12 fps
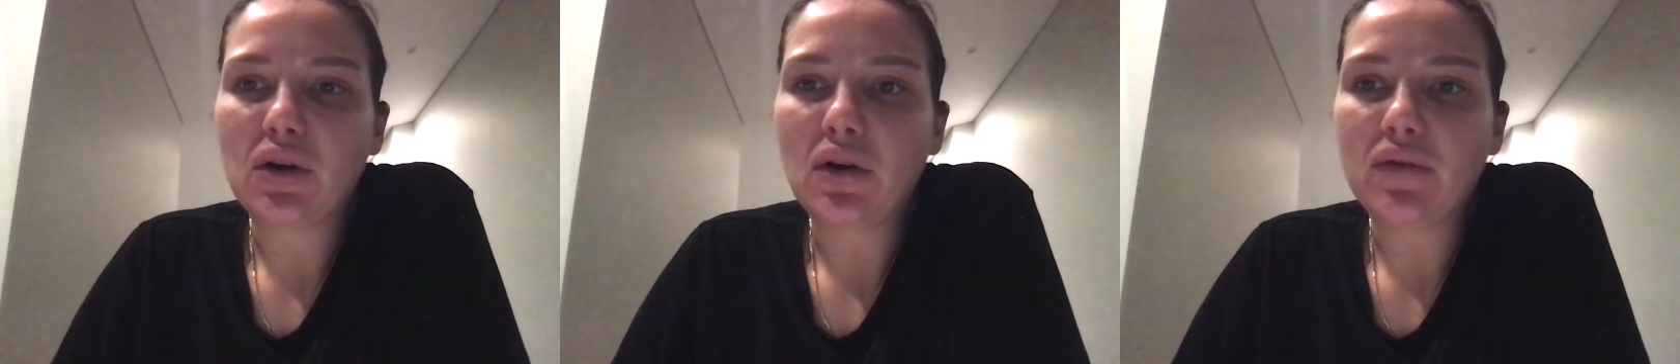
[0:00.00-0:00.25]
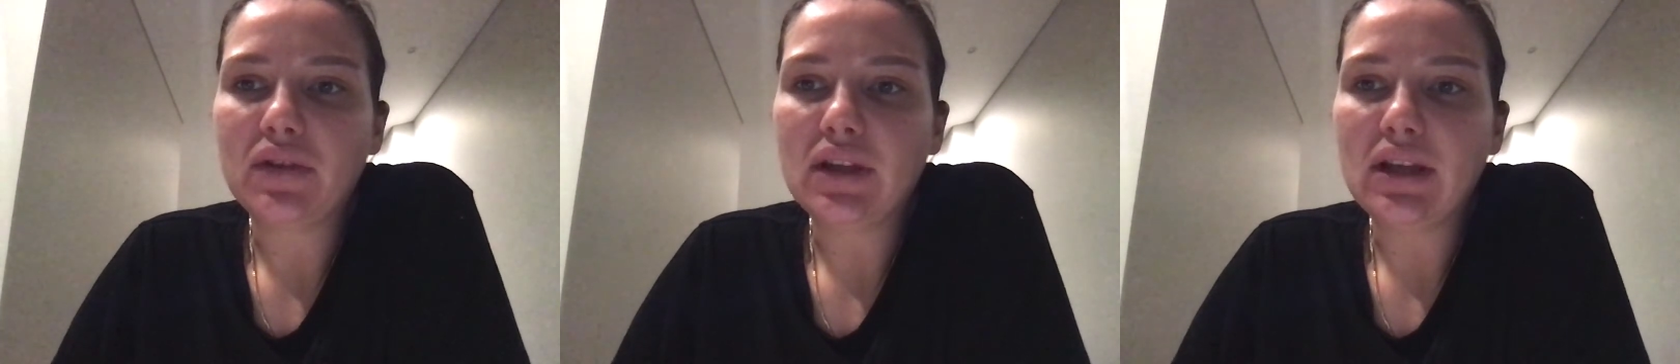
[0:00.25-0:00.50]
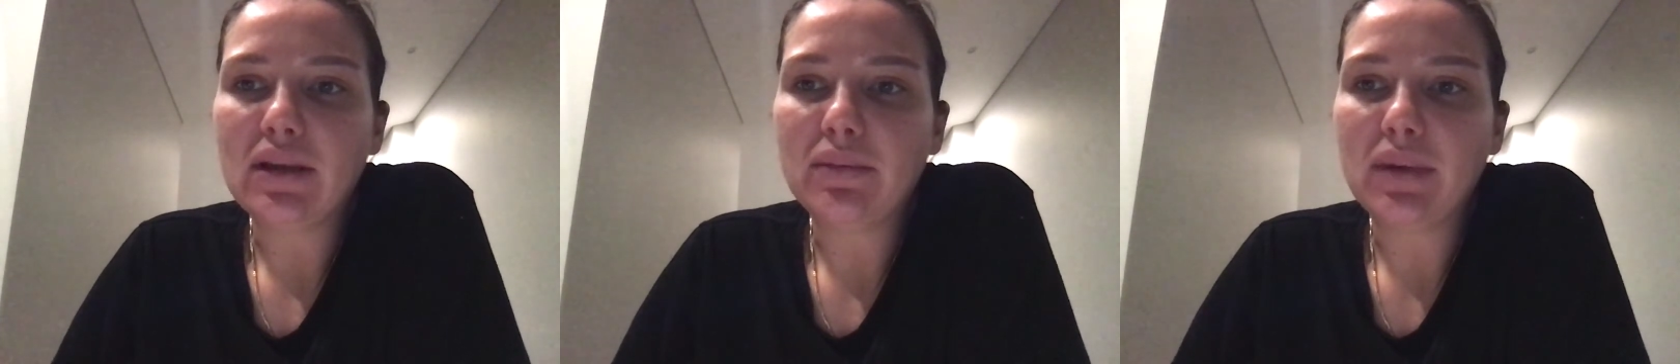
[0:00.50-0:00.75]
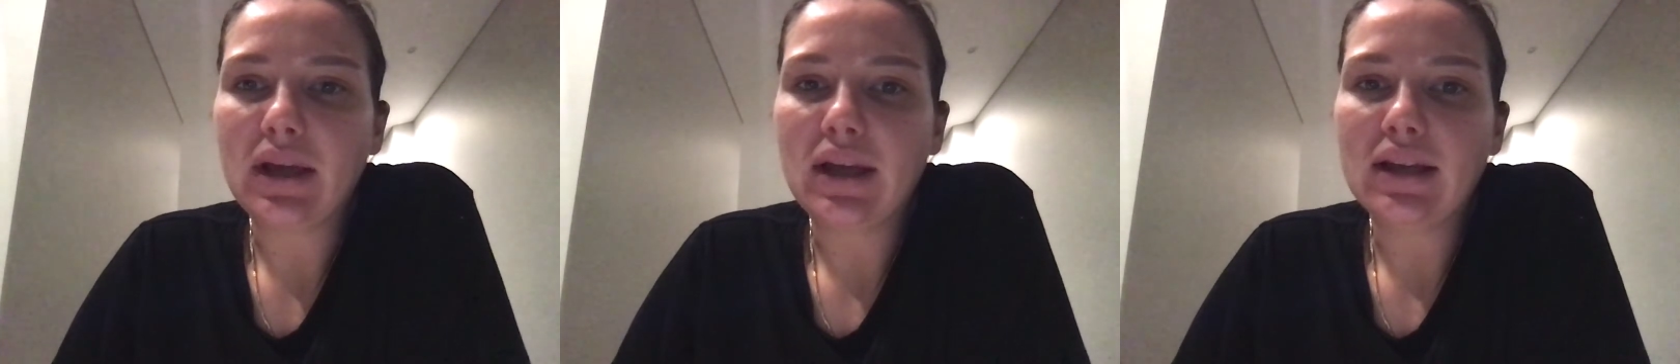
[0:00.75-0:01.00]
of the
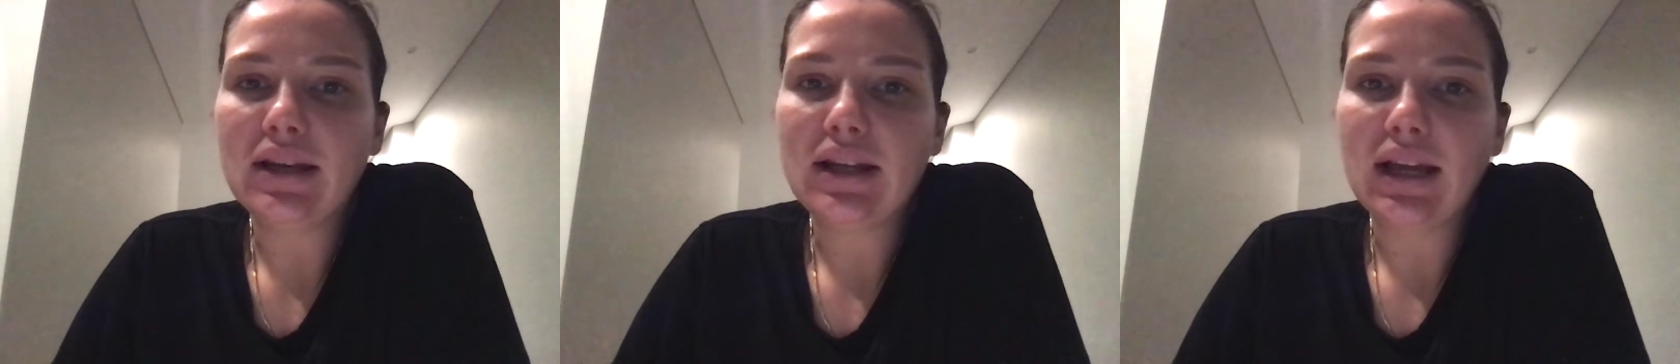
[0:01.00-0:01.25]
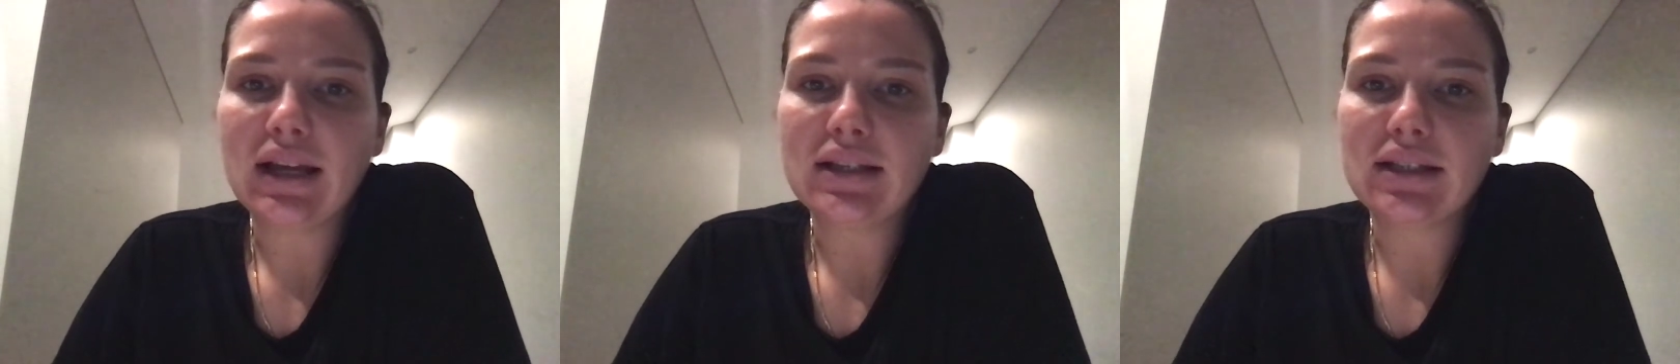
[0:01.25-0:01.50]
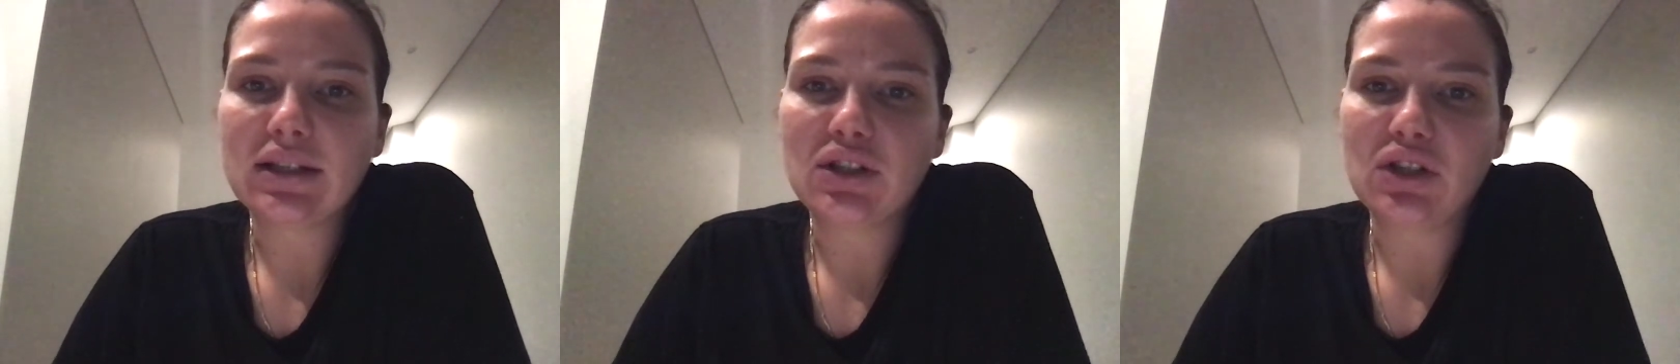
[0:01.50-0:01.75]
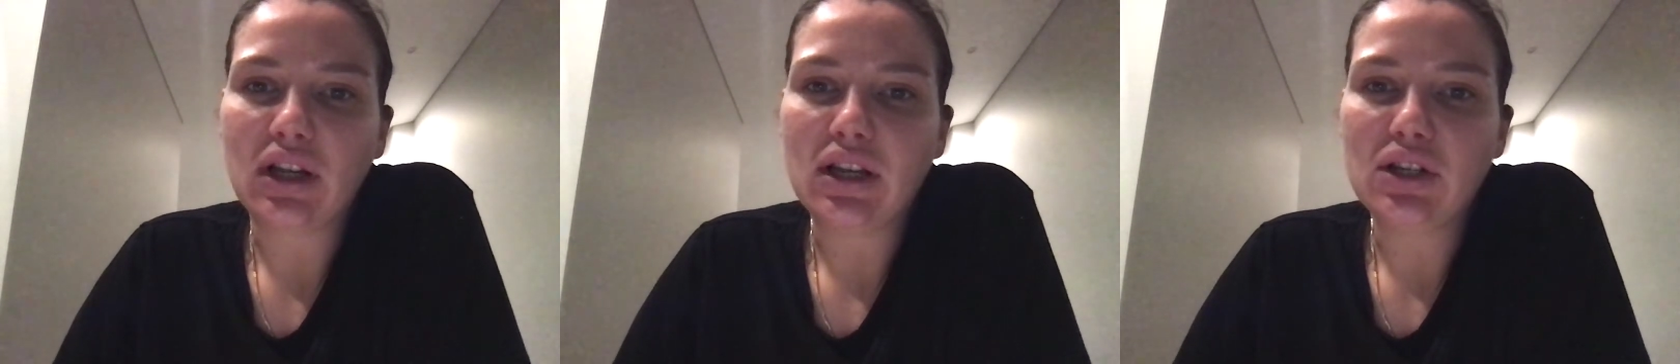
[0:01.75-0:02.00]
impaired gas
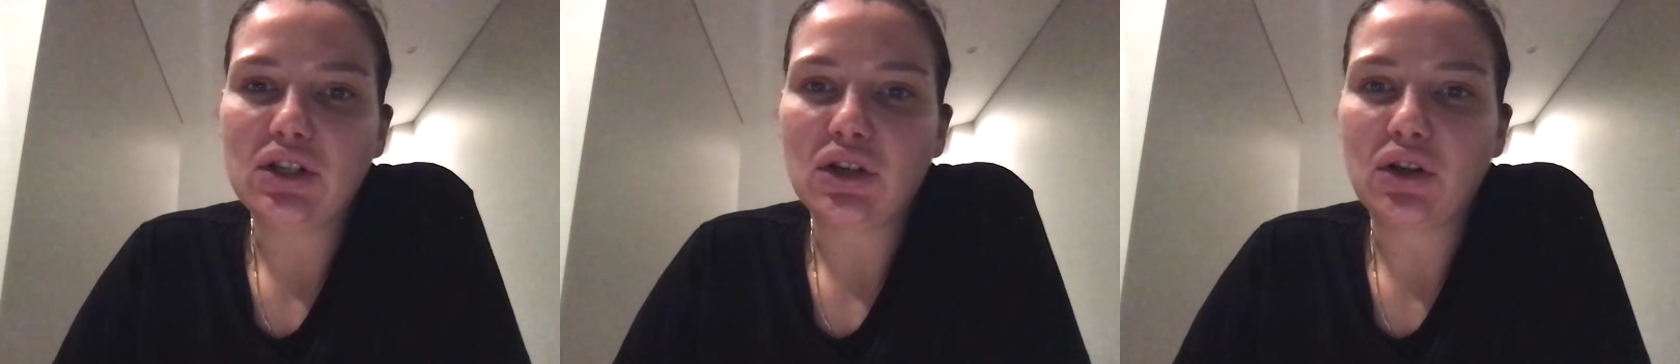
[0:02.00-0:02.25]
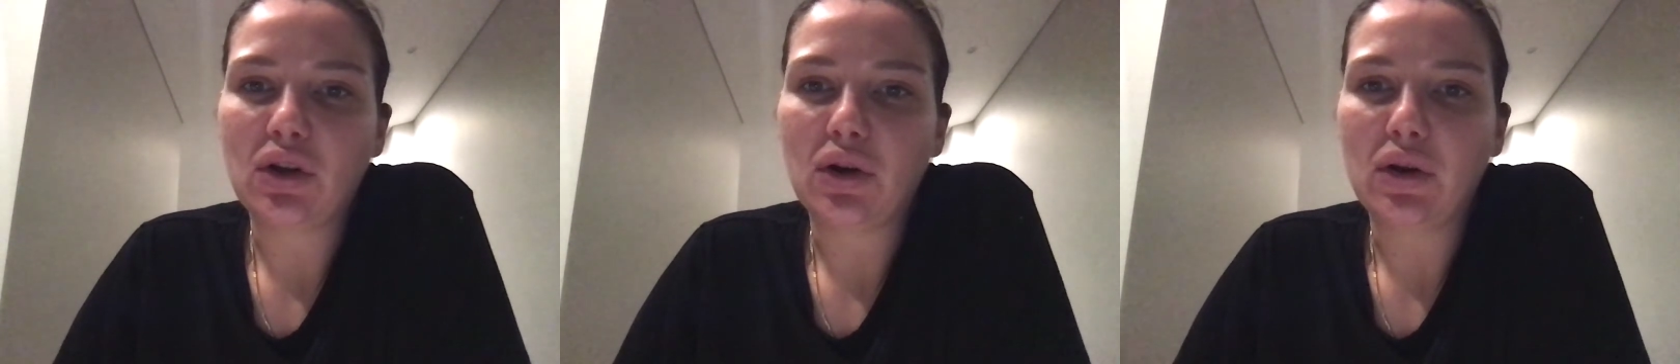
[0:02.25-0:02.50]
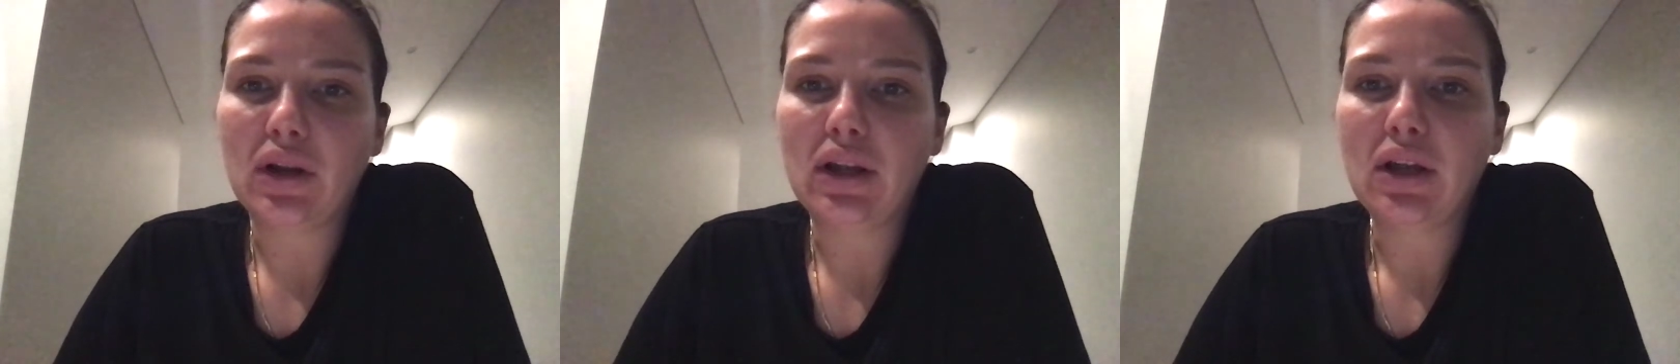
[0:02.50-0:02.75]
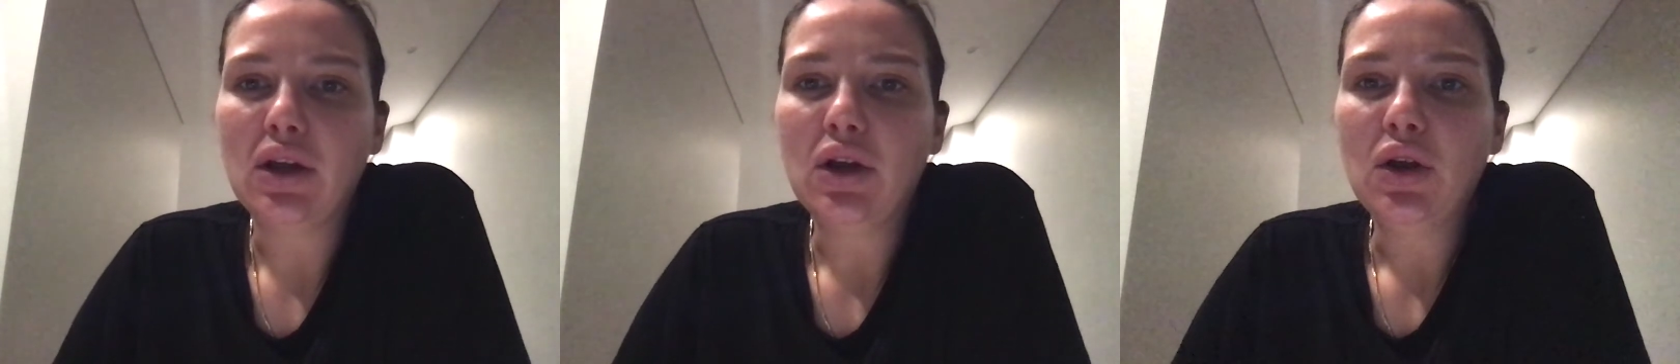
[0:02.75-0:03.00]
exchange occurring